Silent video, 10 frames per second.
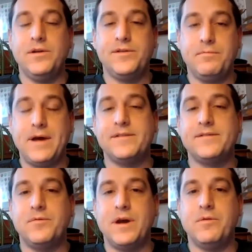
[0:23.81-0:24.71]

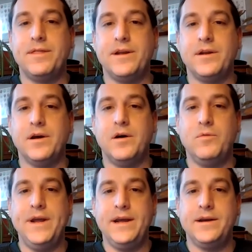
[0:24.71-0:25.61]
within a
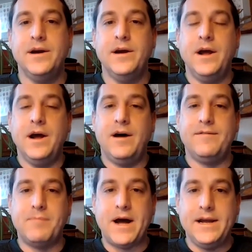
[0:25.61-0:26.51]
week
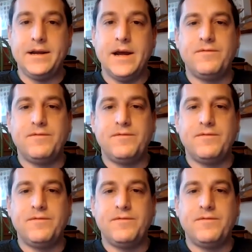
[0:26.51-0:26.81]
of Mike.